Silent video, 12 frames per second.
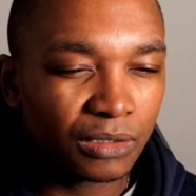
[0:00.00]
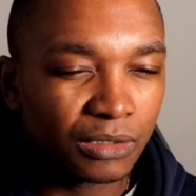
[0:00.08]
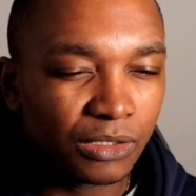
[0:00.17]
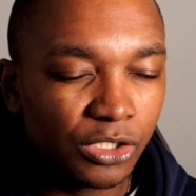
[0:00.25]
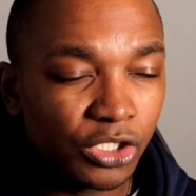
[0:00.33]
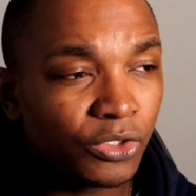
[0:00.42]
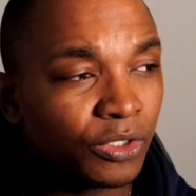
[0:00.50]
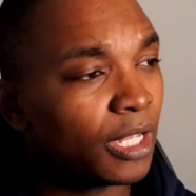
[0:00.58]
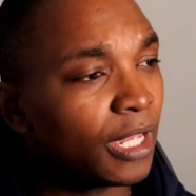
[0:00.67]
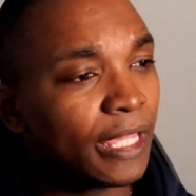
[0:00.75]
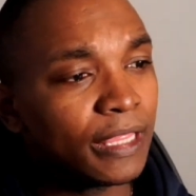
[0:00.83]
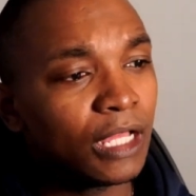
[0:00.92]
So yeah,
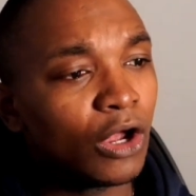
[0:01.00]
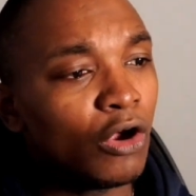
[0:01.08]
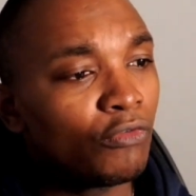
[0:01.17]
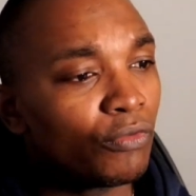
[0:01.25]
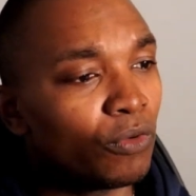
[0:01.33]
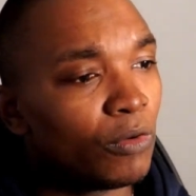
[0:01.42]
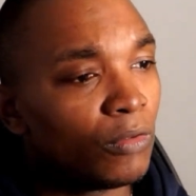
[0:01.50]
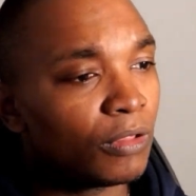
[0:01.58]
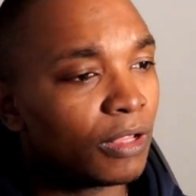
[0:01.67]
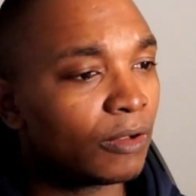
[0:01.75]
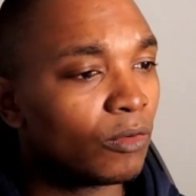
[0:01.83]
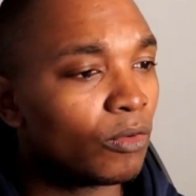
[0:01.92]
I think
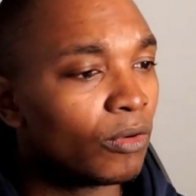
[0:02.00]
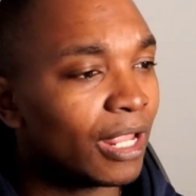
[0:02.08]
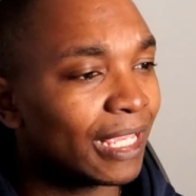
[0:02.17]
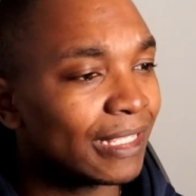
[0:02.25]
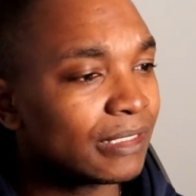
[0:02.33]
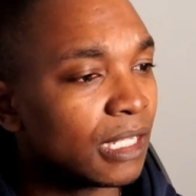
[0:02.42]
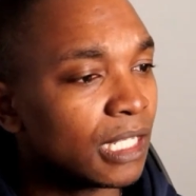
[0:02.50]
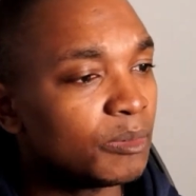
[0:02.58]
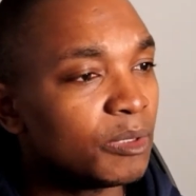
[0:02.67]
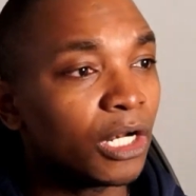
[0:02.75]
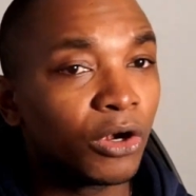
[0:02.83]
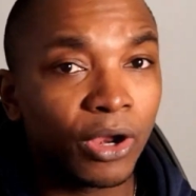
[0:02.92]
overall, all I can say, it's been
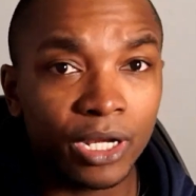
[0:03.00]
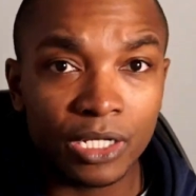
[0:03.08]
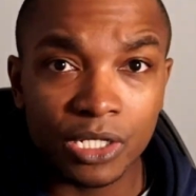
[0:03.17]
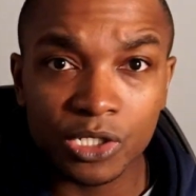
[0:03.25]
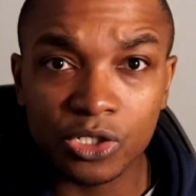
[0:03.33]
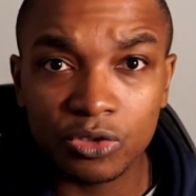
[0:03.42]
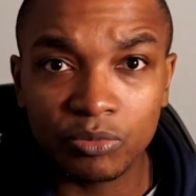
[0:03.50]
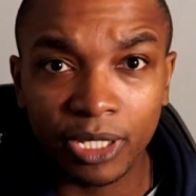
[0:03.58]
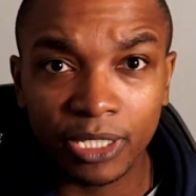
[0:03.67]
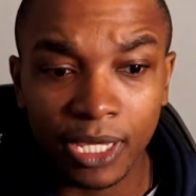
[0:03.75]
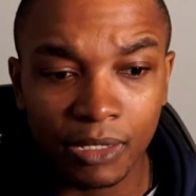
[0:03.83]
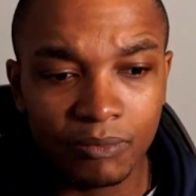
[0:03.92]
a great addition to my
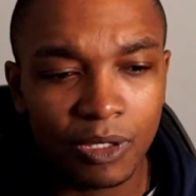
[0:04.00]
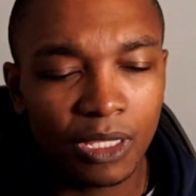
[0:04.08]
game.